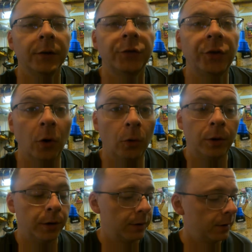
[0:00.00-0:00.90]

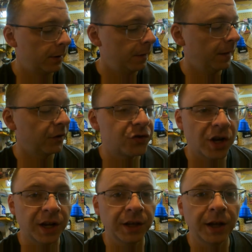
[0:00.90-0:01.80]
So that's
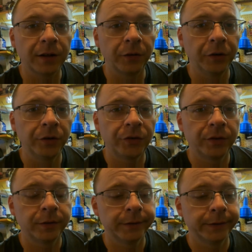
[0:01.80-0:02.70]
checking deck
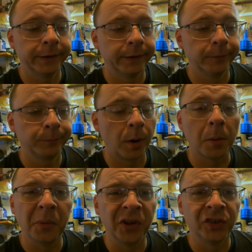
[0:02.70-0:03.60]
clearance.
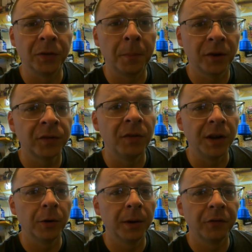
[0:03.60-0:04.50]
Probably isn't the best
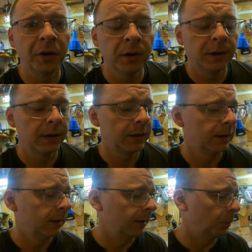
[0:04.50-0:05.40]
video ever,
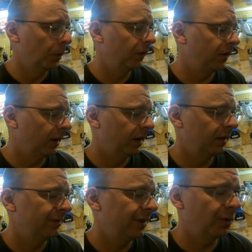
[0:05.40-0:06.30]
but you
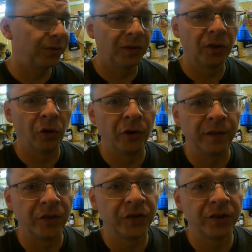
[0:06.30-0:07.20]
know, it's fun
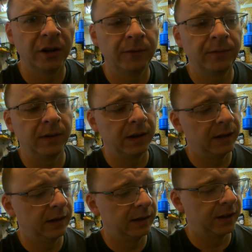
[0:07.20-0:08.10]
learning this stuff,
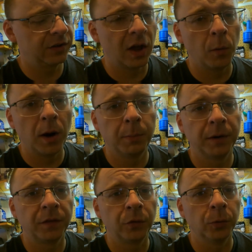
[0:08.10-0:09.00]
and that's kind of why I
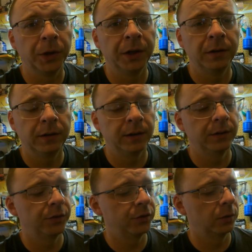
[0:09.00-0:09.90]
bought the tooling,
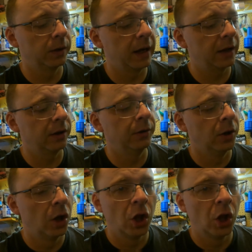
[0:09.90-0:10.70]
is so that I could